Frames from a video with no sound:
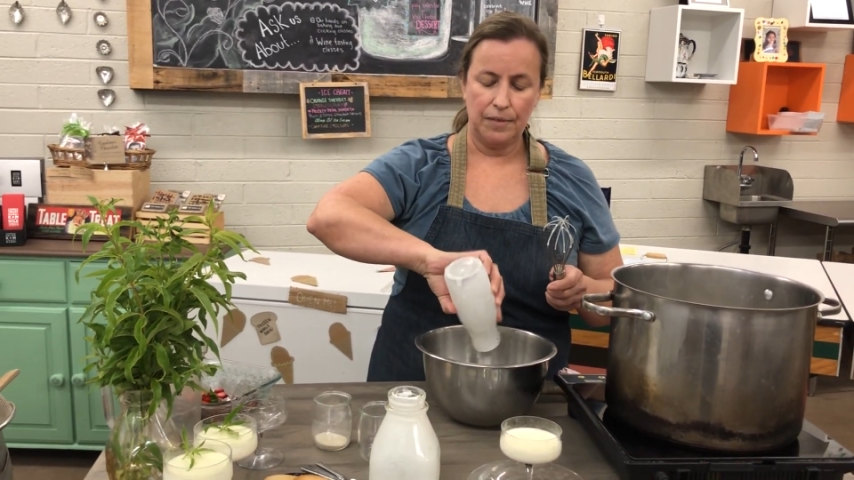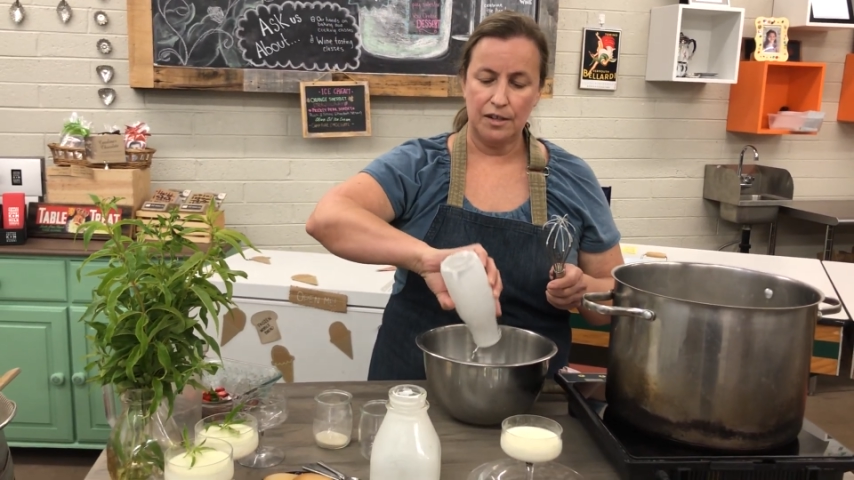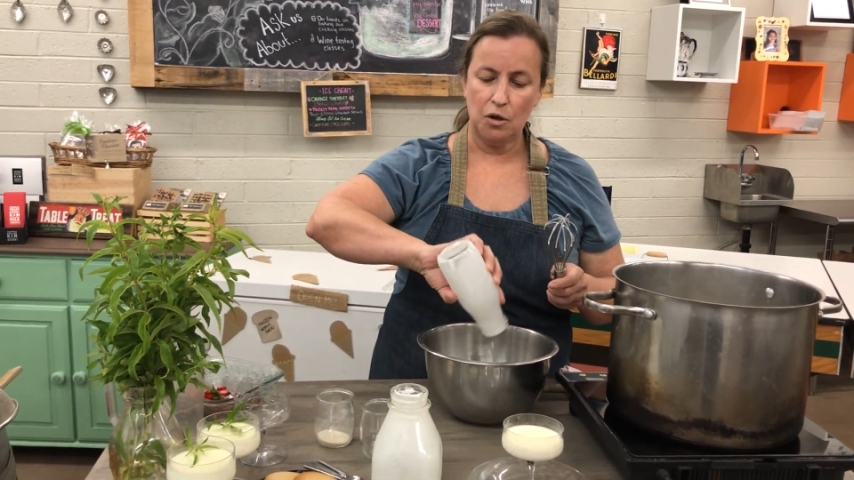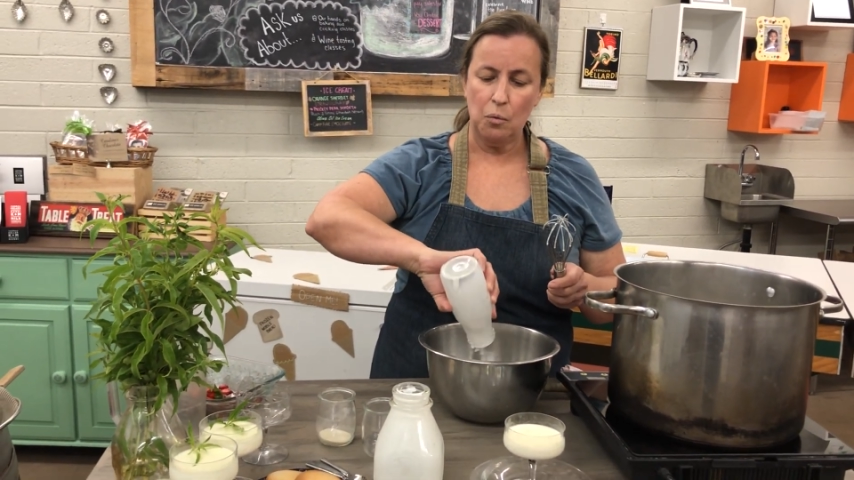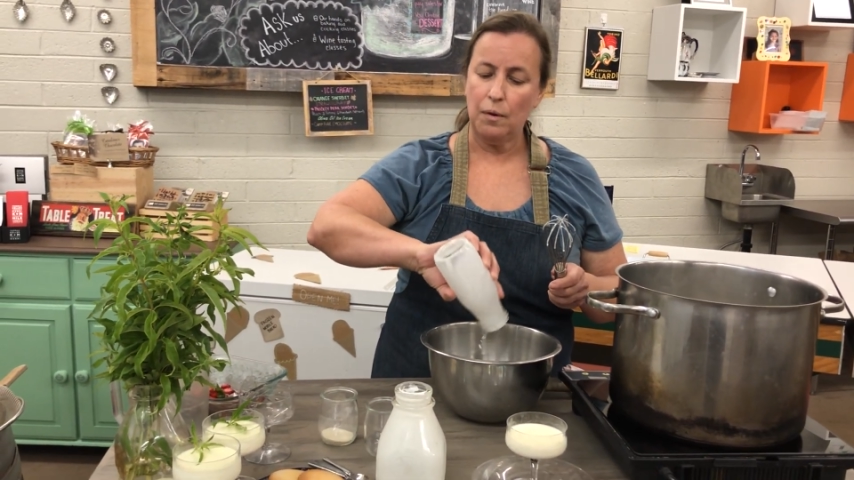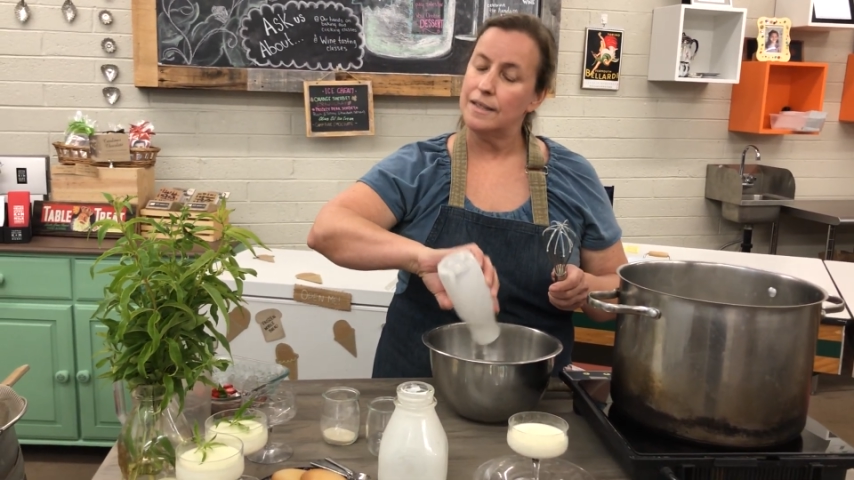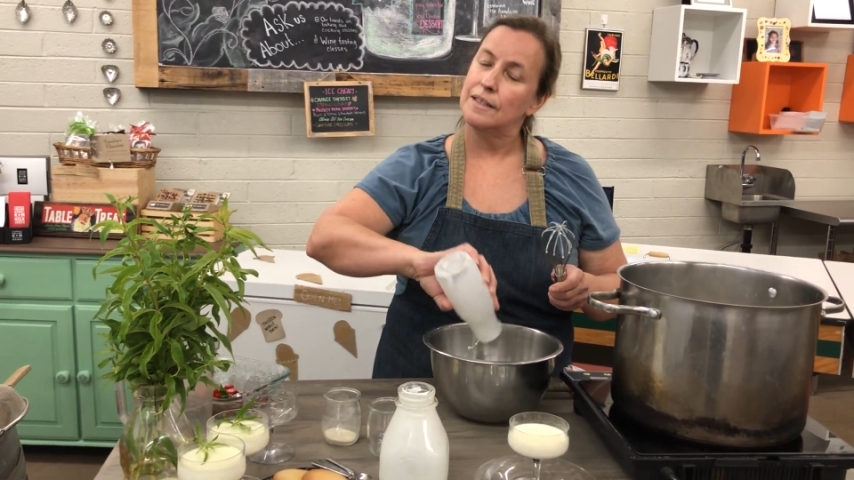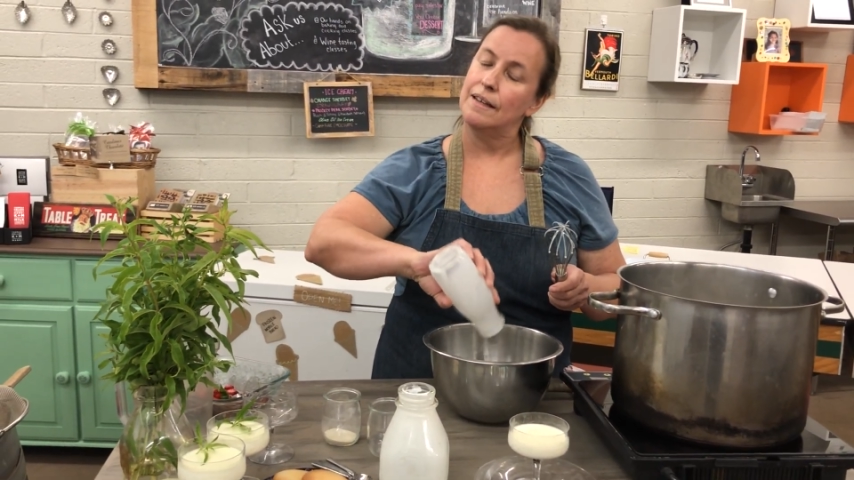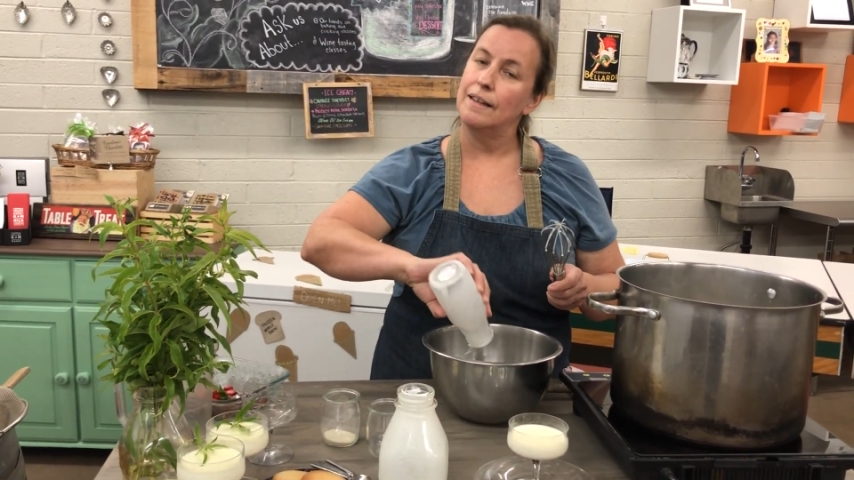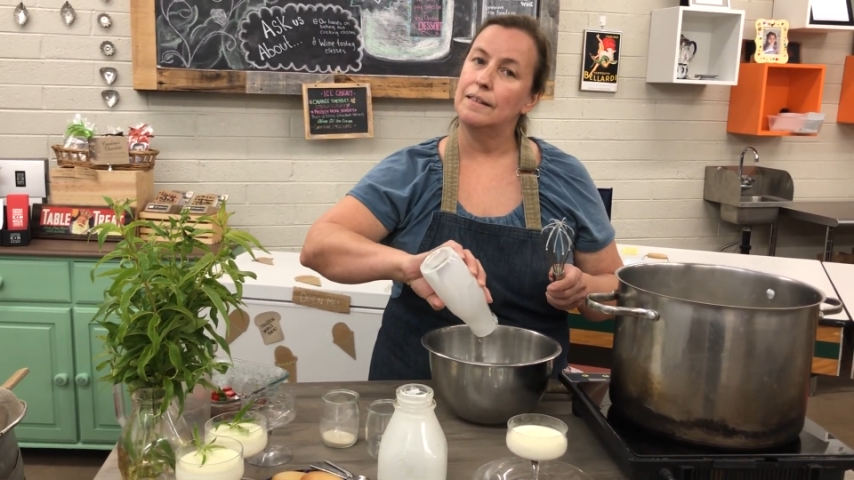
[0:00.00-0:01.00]
I don't want
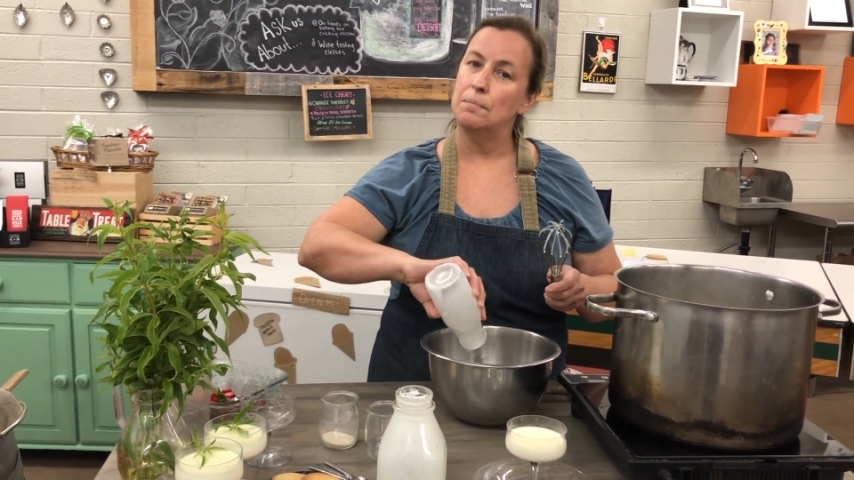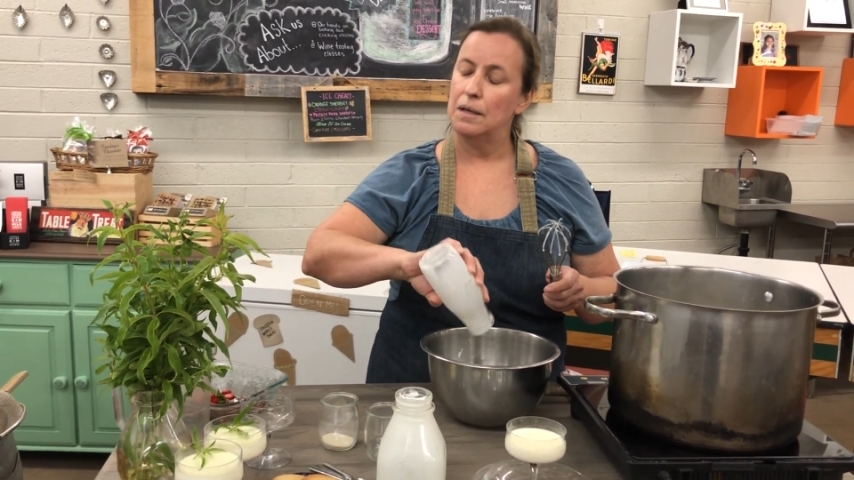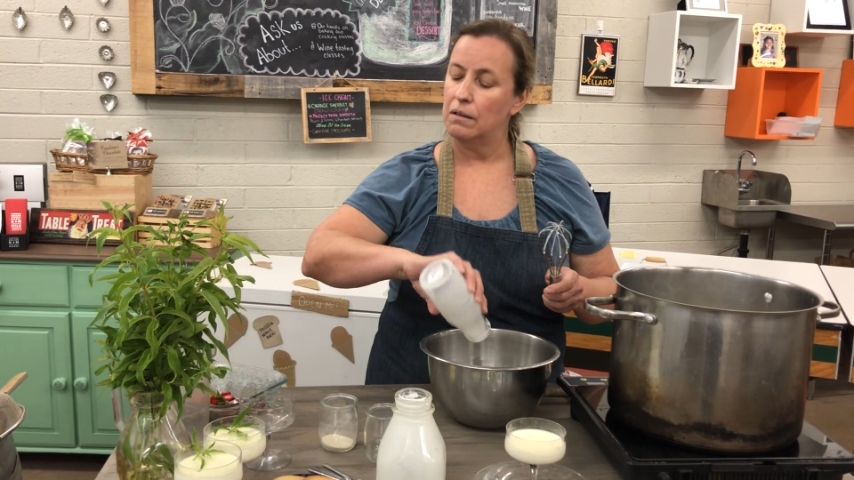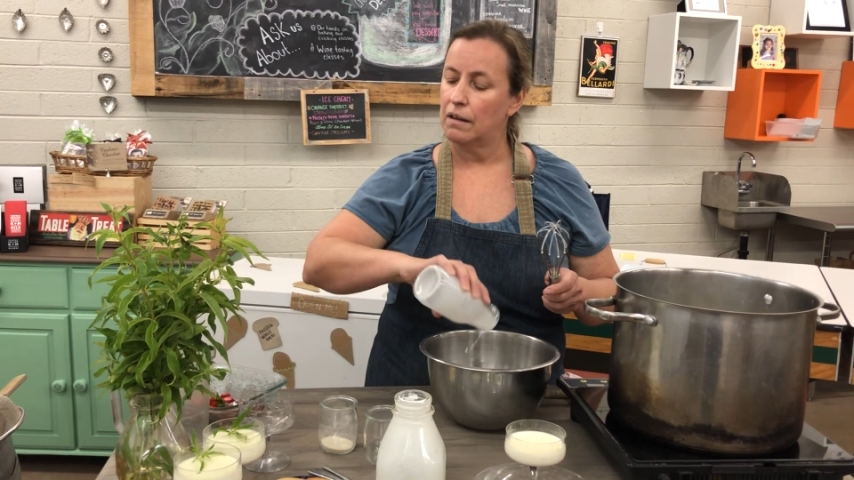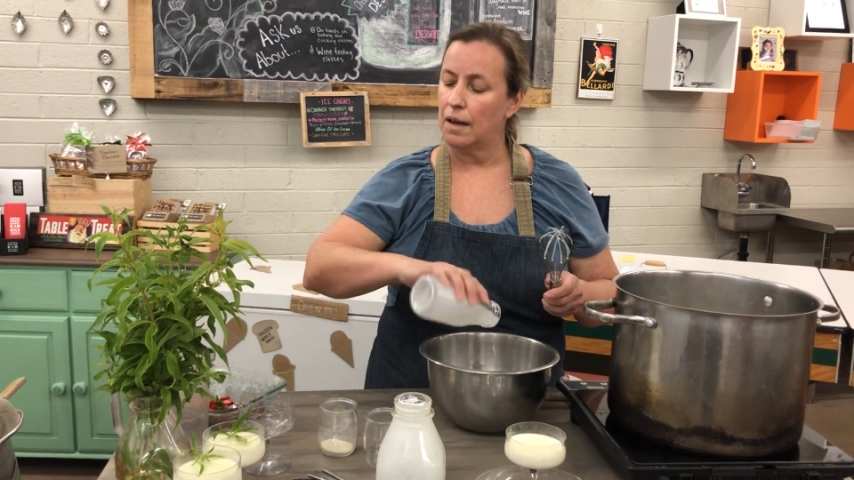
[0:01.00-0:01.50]
to heat the milk